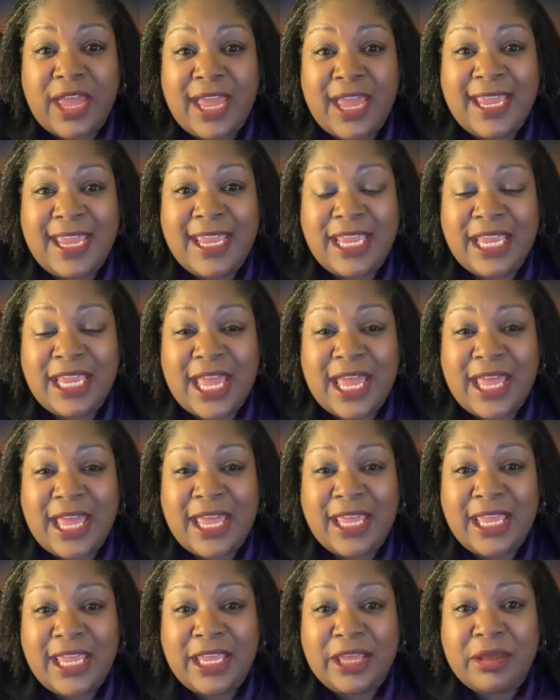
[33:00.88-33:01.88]

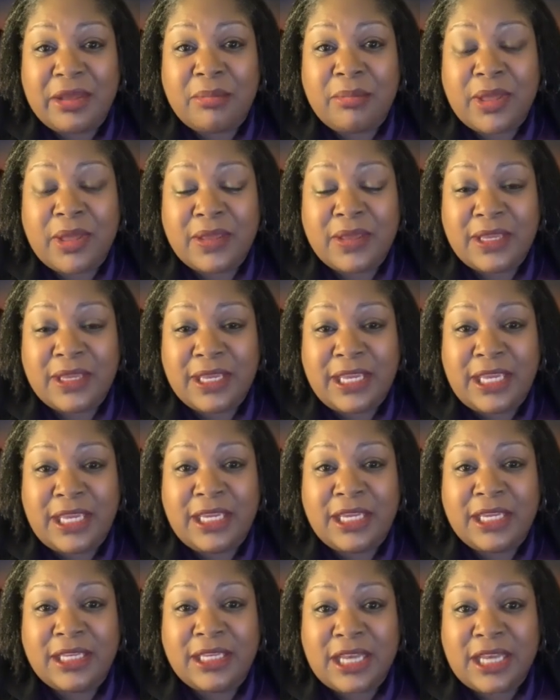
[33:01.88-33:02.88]
AAMM
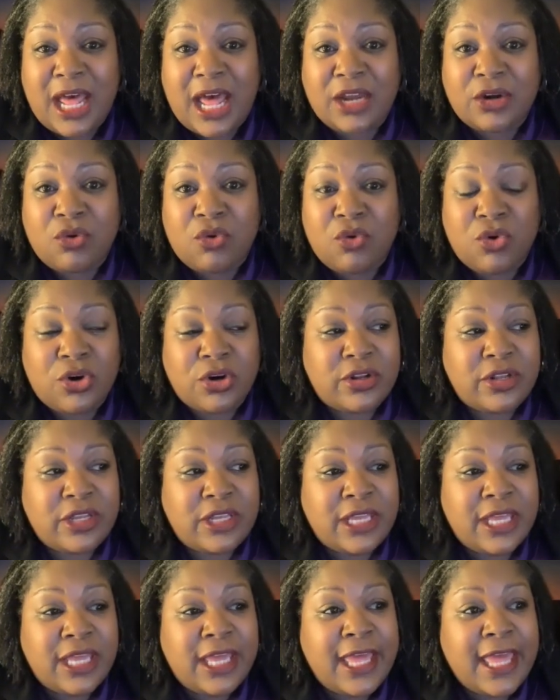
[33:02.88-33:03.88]
Inc.org,
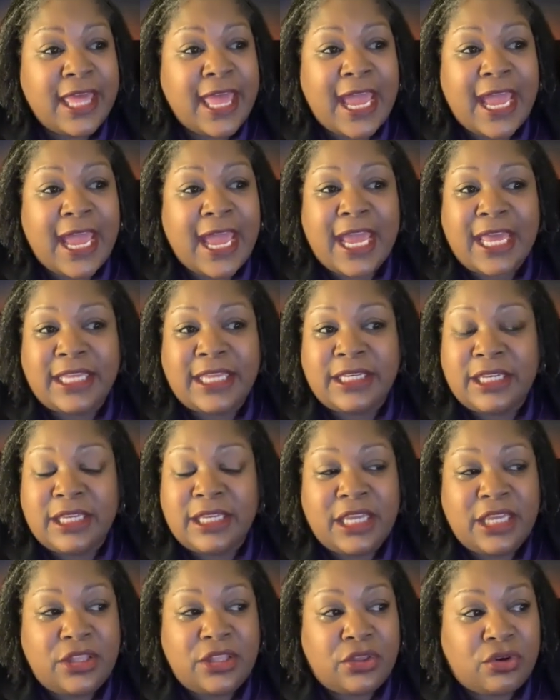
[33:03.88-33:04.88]
and
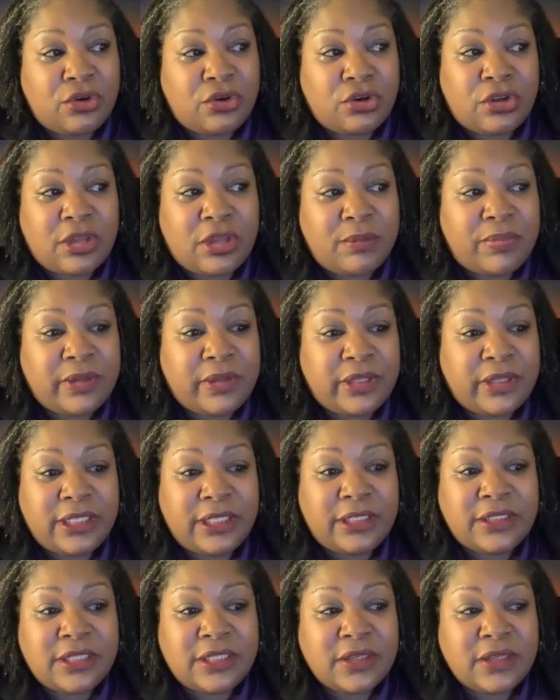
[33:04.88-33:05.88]
either
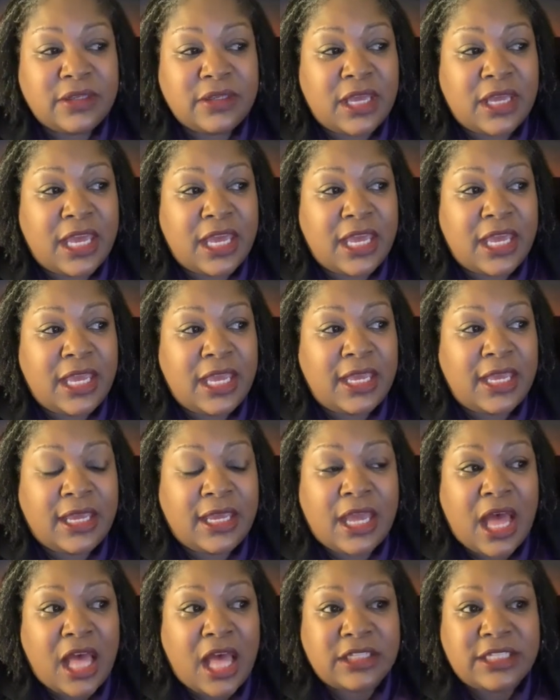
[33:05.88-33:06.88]
complete a
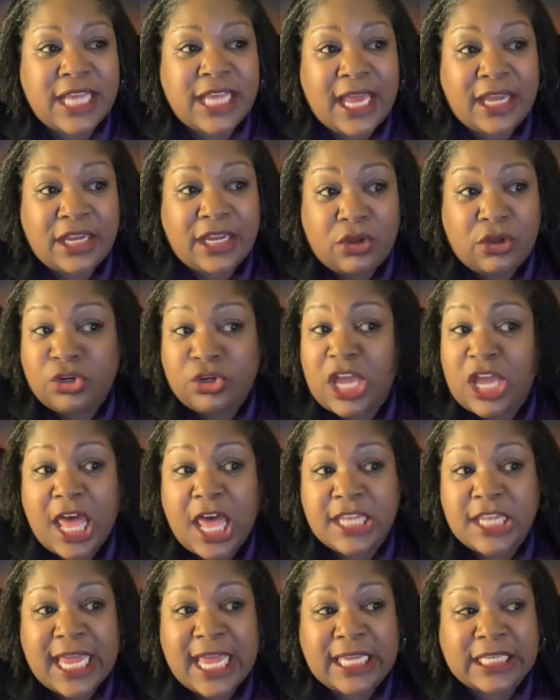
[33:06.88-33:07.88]
go to
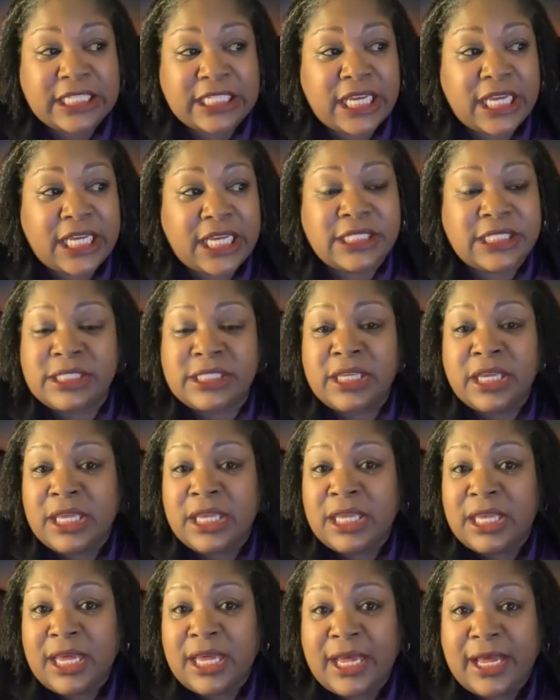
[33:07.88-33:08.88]
contact us.
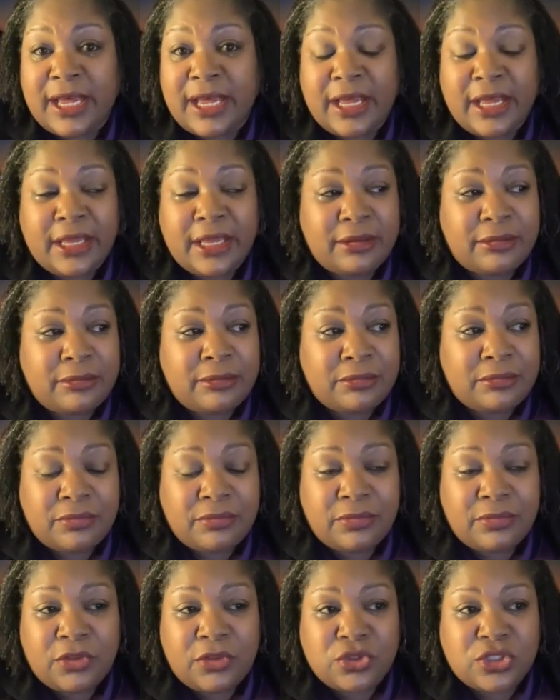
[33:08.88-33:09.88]

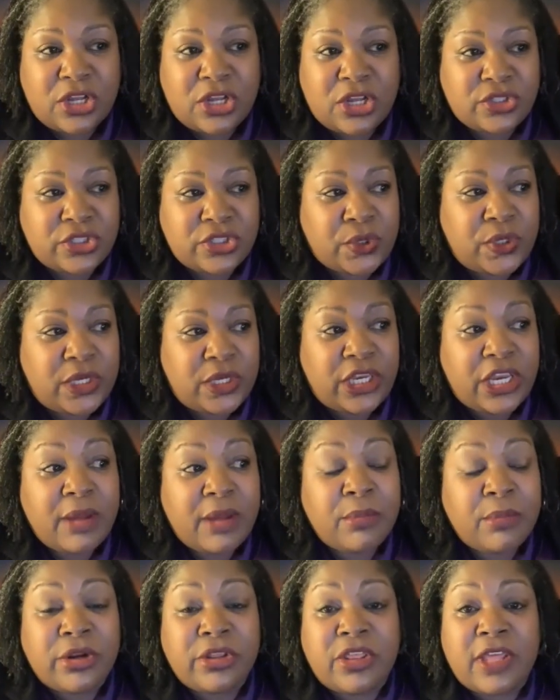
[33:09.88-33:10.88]
There's also a
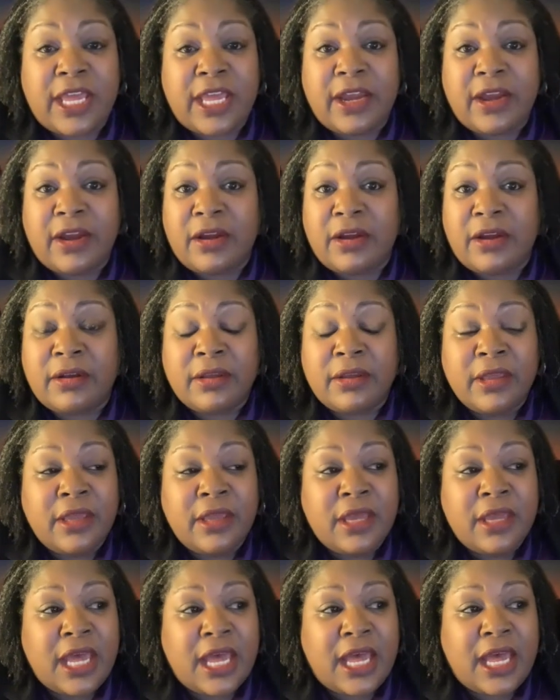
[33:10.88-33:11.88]
number there,
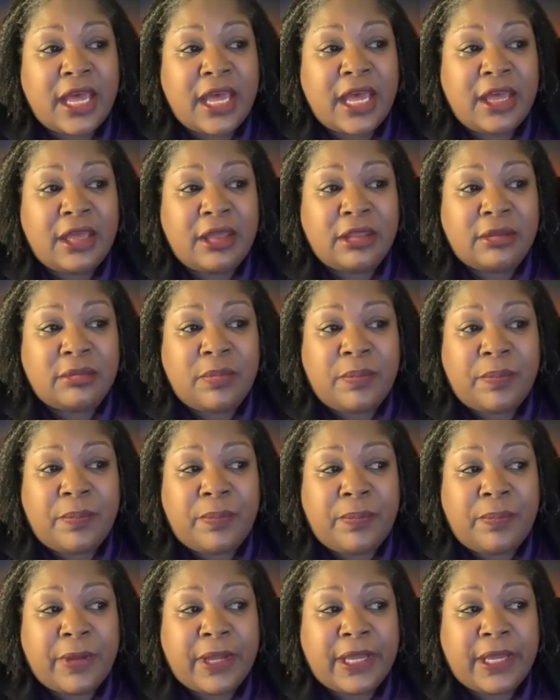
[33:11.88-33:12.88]

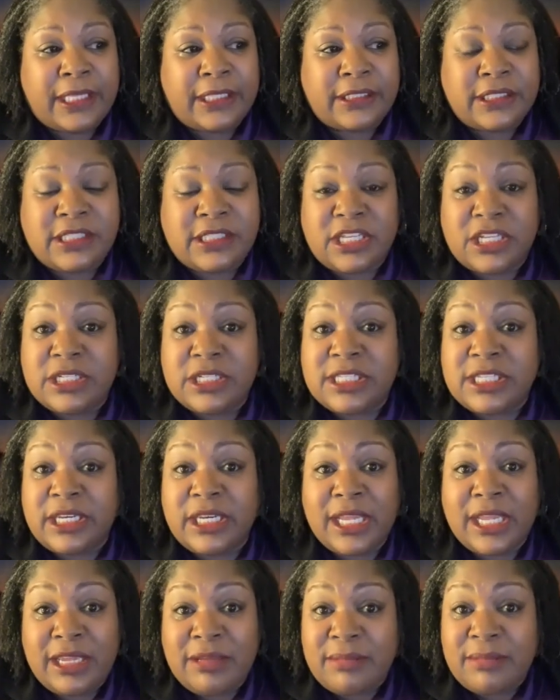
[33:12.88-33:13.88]
but send us
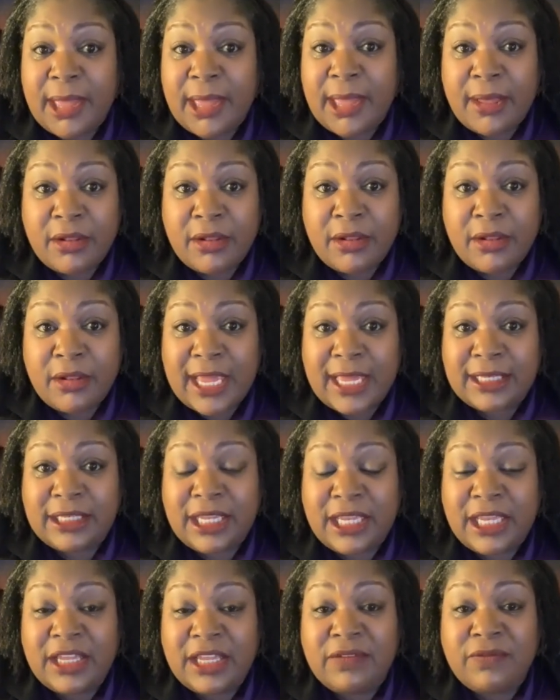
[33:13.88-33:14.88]
an email at
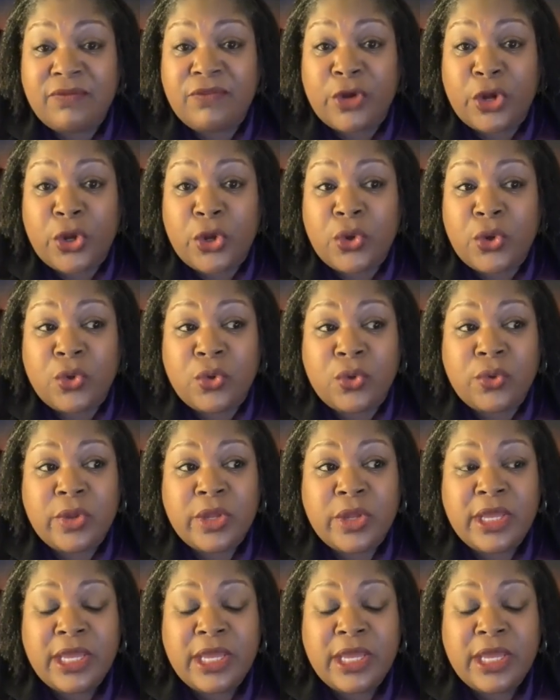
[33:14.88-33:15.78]
to